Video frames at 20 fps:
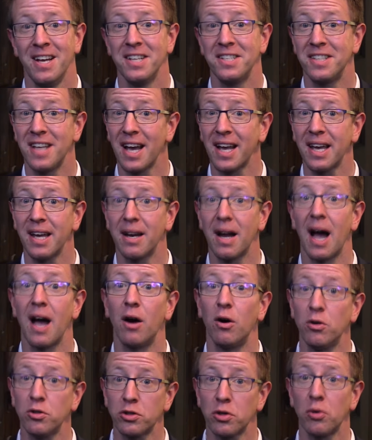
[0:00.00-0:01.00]
Second,
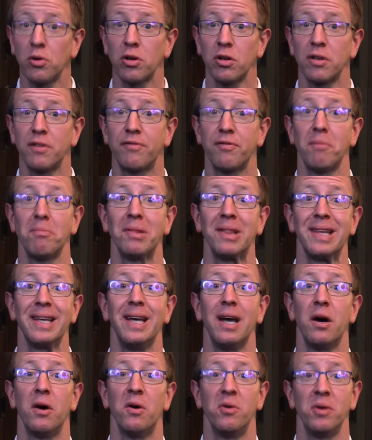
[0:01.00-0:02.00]
I also heard from
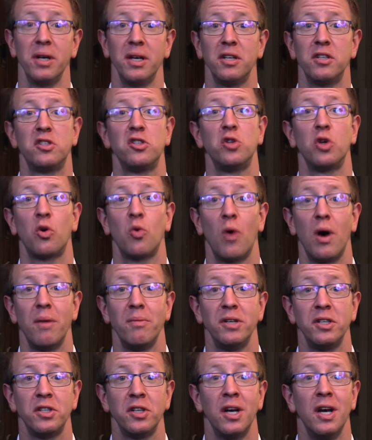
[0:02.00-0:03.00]
Leo in
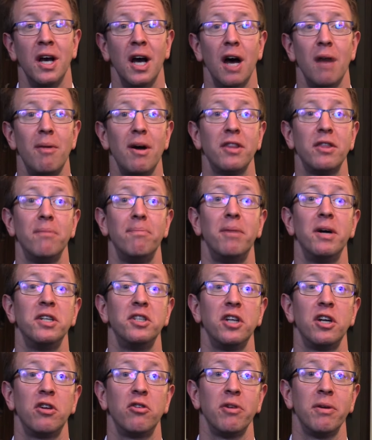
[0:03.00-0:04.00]
Suquamish about the
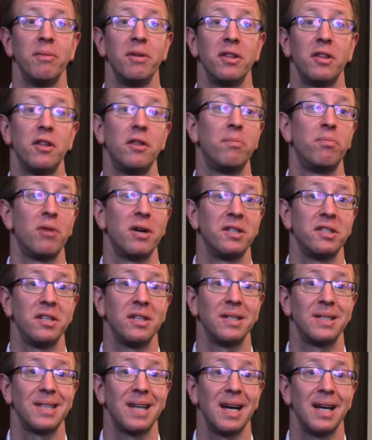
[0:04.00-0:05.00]
budget agreement that the
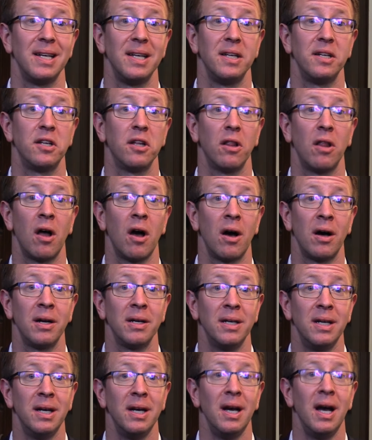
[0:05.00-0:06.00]
president signed into law.
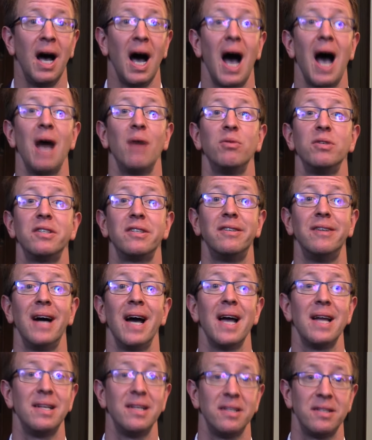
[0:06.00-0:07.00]
I was
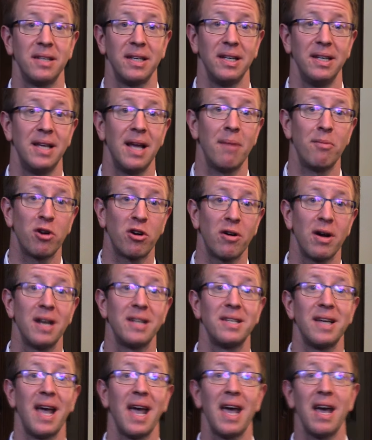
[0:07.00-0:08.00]
glad to see
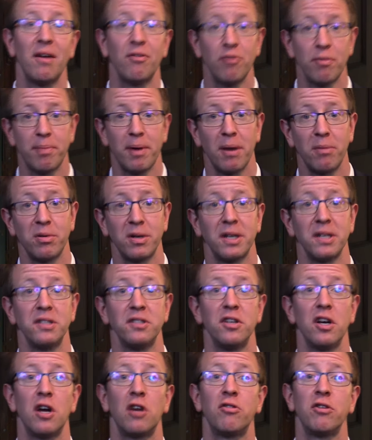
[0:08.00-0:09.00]
Democrats and
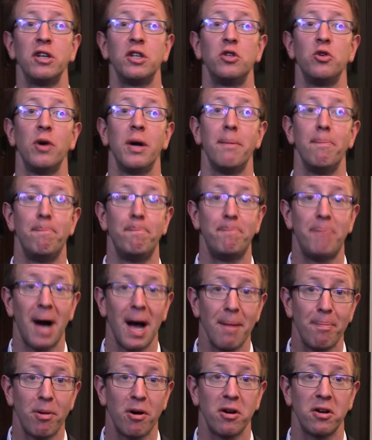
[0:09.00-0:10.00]
Republicans agree to a
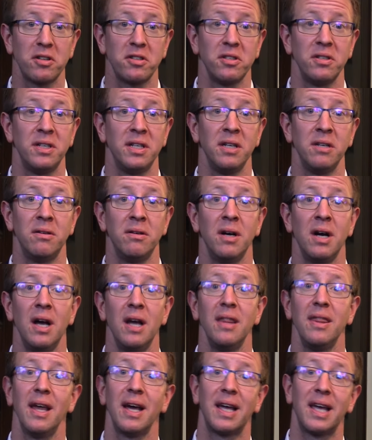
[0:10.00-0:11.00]
bipartisan deal
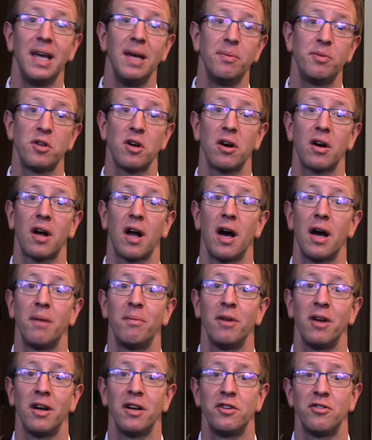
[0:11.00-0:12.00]
that keeps our
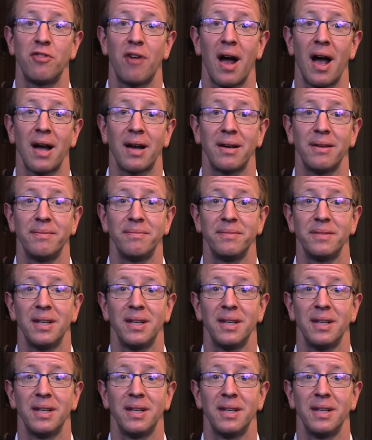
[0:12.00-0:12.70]
economy on track.